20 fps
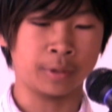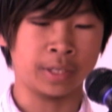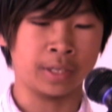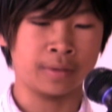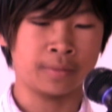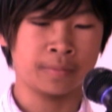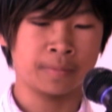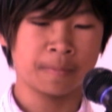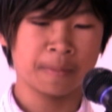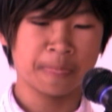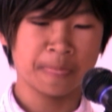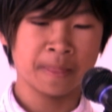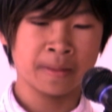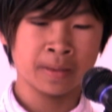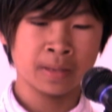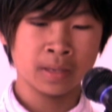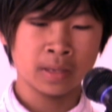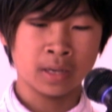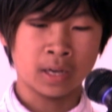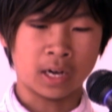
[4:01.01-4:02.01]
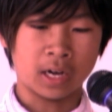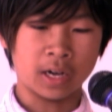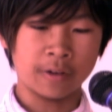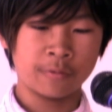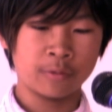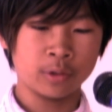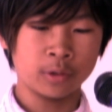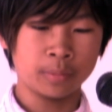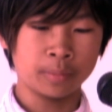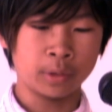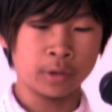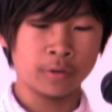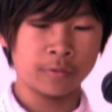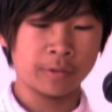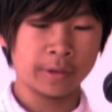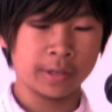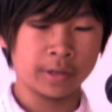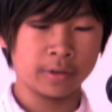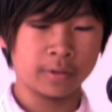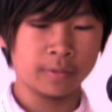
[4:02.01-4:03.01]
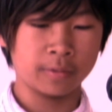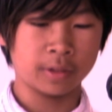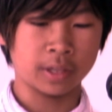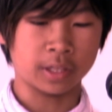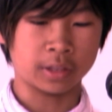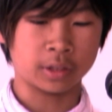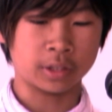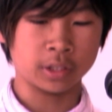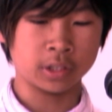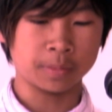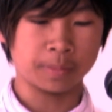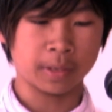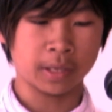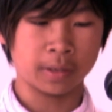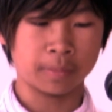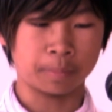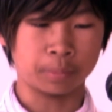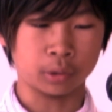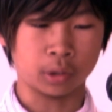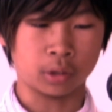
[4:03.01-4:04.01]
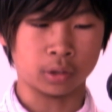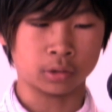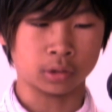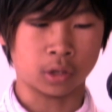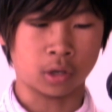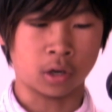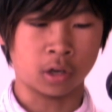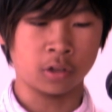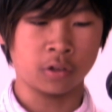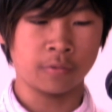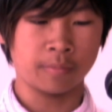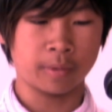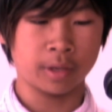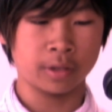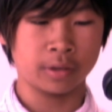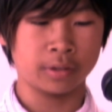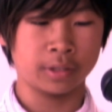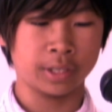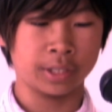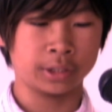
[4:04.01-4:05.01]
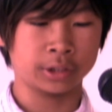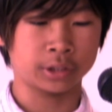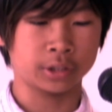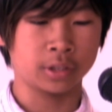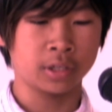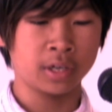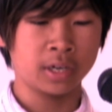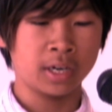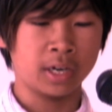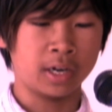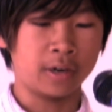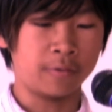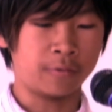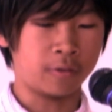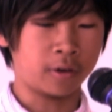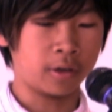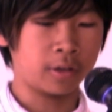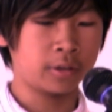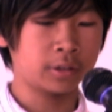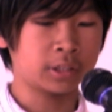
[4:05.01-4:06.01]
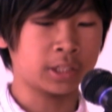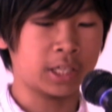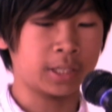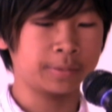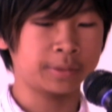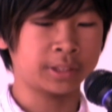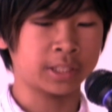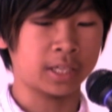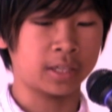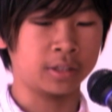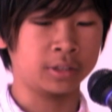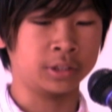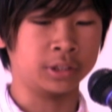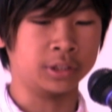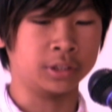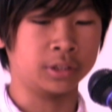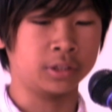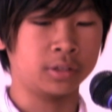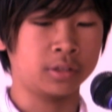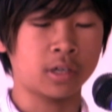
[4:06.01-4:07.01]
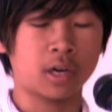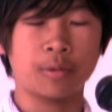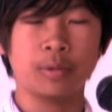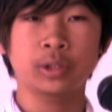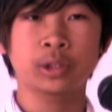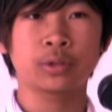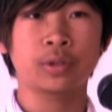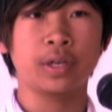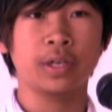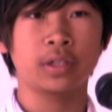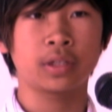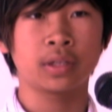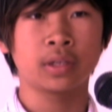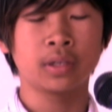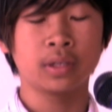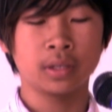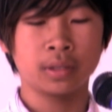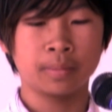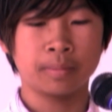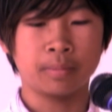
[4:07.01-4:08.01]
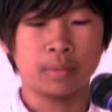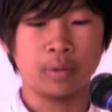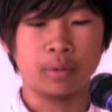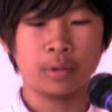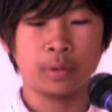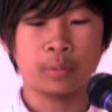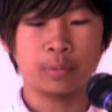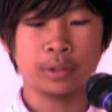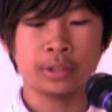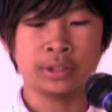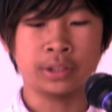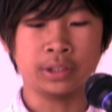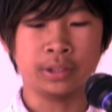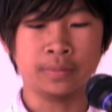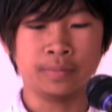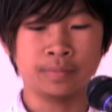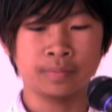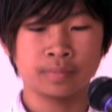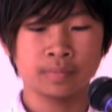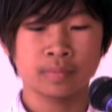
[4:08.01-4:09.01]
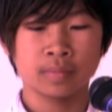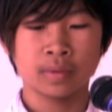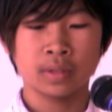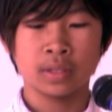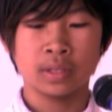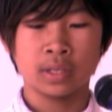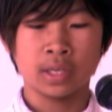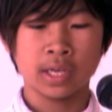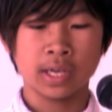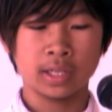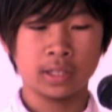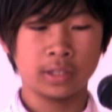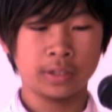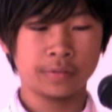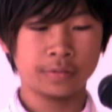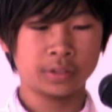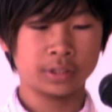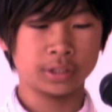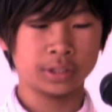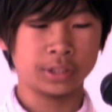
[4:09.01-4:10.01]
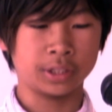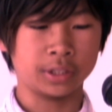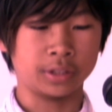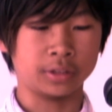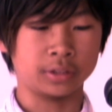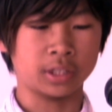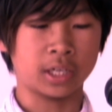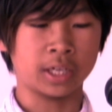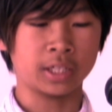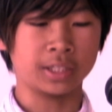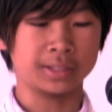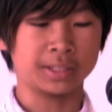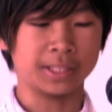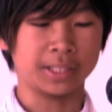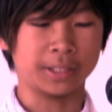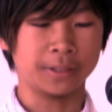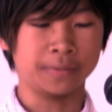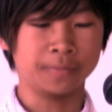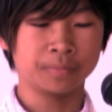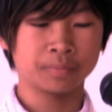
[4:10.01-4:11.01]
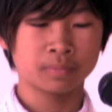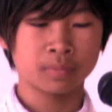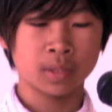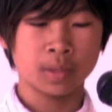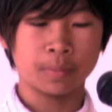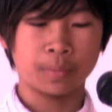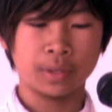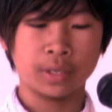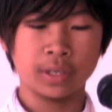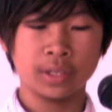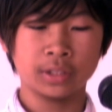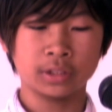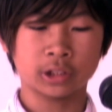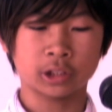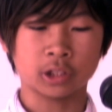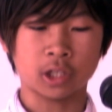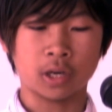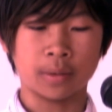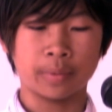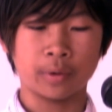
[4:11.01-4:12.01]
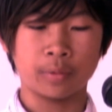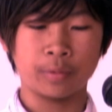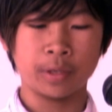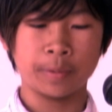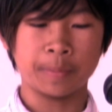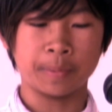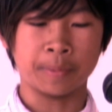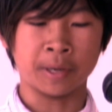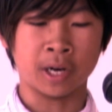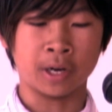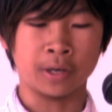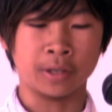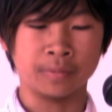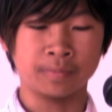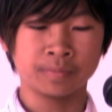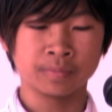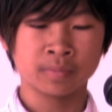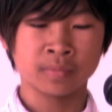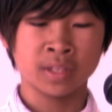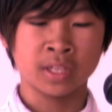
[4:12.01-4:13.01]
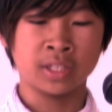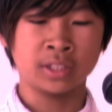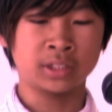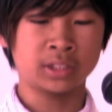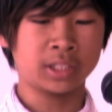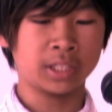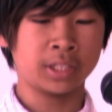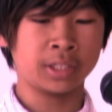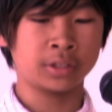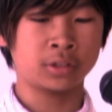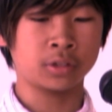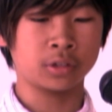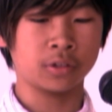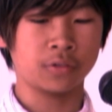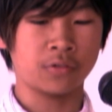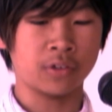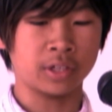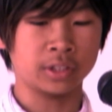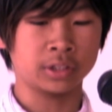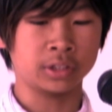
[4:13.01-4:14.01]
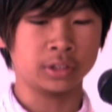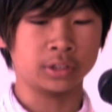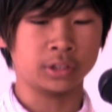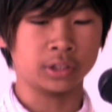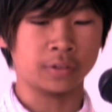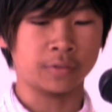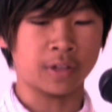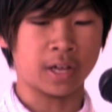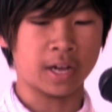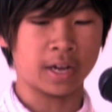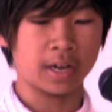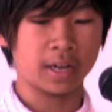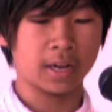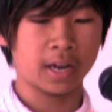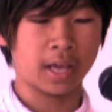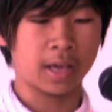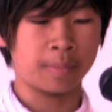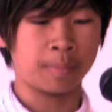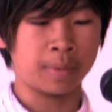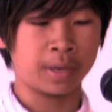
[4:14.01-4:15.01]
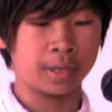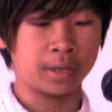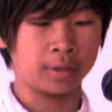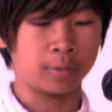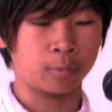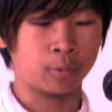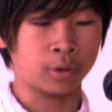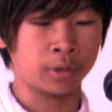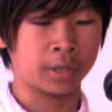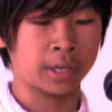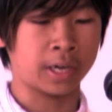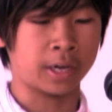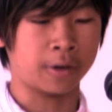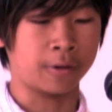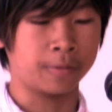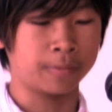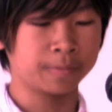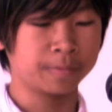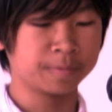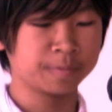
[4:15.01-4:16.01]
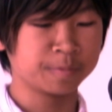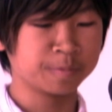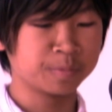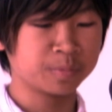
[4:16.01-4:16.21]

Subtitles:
grit. I feel motivated that this man blocked all of Mother Nature and Father Time's challenges, not with strength, but with wisdom. Had lived his years, I could tell, but he didn't sob or weep about it. Instead, he took advantage of that and made it work out.